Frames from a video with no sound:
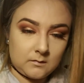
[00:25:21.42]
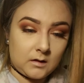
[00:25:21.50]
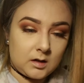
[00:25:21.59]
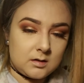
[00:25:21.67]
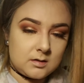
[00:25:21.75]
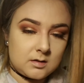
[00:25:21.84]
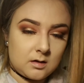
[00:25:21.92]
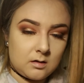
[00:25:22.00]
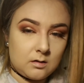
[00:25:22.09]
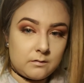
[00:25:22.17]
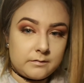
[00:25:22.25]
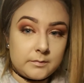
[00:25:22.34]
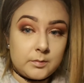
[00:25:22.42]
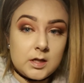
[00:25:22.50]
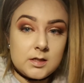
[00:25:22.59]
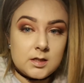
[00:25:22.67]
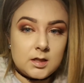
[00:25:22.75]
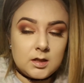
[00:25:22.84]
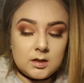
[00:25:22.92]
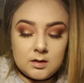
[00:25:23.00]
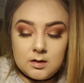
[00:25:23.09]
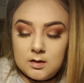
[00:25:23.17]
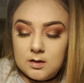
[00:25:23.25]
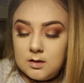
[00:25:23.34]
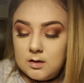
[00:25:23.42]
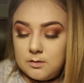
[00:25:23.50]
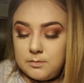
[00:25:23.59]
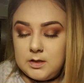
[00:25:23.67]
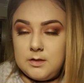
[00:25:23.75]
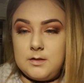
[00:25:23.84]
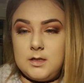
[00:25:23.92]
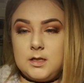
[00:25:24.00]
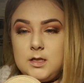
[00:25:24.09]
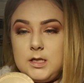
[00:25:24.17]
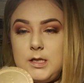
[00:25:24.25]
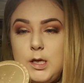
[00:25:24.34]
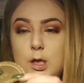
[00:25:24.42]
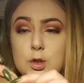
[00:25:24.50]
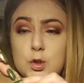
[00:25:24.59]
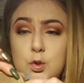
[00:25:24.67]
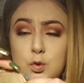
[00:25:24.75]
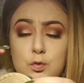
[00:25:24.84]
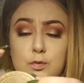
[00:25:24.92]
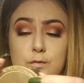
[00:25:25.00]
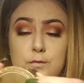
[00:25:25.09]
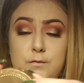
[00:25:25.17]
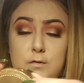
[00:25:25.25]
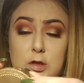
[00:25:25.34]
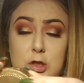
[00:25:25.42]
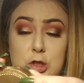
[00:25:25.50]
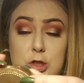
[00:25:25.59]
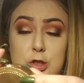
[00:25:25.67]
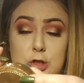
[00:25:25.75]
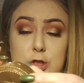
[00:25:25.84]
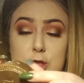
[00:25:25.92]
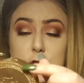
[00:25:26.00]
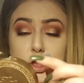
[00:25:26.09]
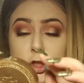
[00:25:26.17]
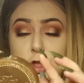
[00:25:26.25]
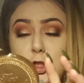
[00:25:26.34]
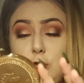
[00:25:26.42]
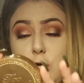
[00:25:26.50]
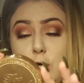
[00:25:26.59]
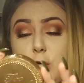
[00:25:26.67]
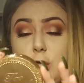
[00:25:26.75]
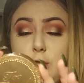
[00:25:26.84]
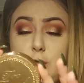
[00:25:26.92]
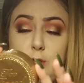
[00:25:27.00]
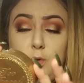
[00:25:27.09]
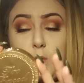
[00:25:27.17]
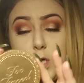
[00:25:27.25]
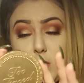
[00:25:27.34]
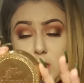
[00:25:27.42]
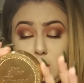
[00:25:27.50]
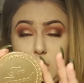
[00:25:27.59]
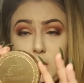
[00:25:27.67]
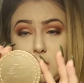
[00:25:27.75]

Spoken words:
So for bronzer, I'll be using the Too Faced Chocolate Soleil.